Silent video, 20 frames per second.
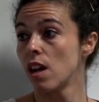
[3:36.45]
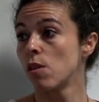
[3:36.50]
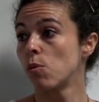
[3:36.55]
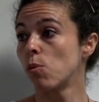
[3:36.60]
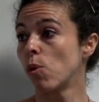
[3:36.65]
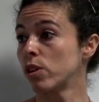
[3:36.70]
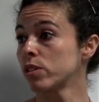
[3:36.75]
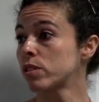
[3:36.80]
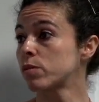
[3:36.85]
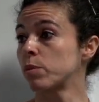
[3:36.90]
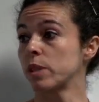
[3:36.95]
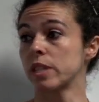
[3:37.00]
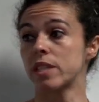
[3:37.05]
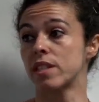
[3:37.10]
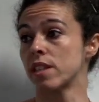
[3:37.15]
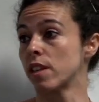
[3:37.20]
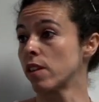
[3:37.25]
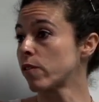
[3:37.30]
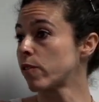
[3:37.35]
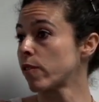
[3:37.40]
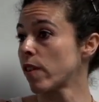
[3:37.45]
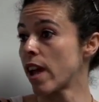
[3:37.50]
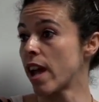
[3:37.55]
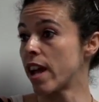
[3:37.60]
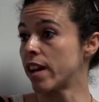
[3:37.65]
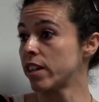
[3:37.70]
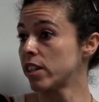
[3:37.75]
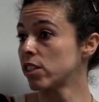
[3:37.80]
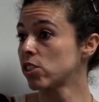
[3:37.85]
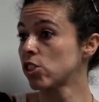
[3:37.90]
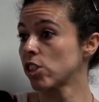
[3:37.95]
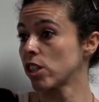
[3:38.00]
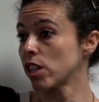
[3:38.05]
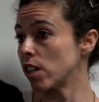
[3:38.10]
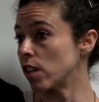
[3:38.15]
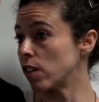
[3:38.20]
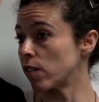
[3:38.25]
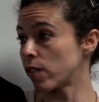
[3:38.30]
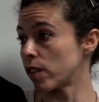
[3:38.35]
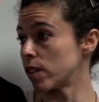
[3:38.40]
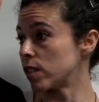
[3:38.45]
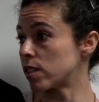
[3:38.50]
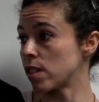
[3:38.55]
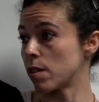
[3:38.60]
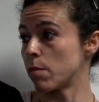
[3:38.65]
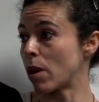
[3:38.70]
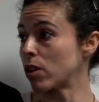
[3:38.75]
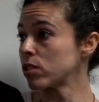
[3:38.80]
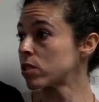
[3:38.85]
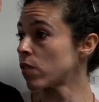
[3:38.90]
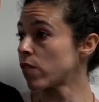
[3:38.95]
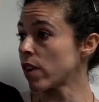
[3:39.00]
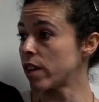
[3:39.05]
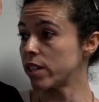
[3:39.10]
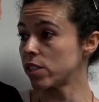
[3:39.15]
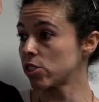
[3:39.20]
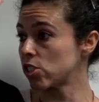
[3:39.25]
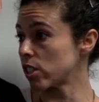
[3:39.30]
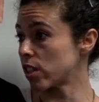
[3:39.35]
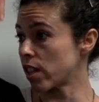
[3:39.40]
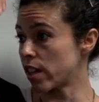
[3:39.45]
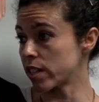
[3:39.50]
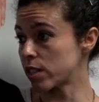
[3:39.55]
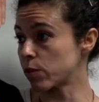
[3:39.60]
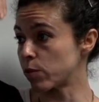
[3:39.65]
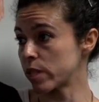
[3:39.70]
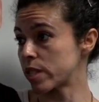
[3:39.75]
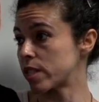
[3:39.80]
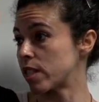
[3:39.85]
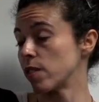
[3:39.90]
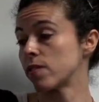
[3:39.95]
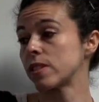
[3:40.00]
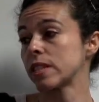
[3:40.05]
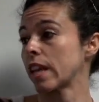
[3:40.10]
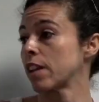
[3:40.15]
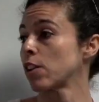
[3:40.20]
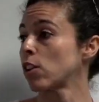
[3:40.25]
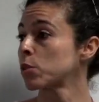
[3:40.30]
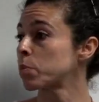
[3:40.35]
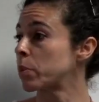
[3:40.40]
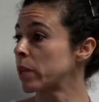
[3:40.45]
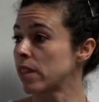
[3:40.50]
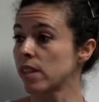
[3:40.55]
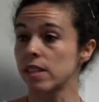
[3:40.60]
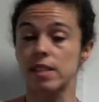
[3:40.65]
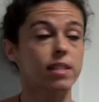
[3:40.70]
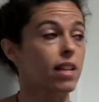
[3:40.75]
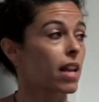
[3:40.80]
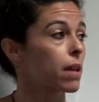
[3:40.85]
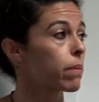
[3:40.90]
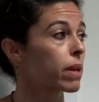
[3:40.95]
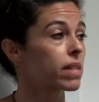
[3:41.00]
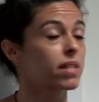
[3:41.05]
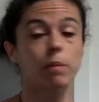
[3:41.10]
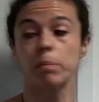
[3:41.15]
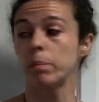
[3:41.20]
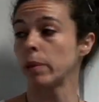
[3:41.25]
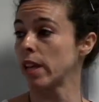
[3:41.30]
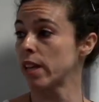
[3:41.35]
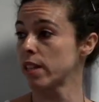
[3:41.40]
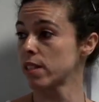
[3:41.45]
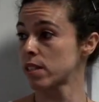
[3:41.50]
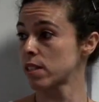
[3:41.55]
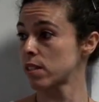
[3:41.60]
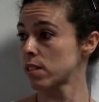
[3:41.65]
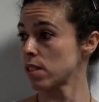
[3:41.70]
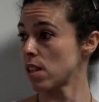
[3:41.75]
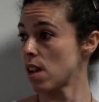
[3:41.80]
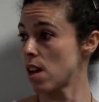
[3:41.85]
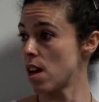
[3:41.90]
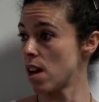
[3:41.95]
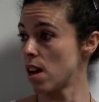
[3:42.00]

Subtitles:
won't receive energy. Even the amount of energy that it receives cannot be the same as a place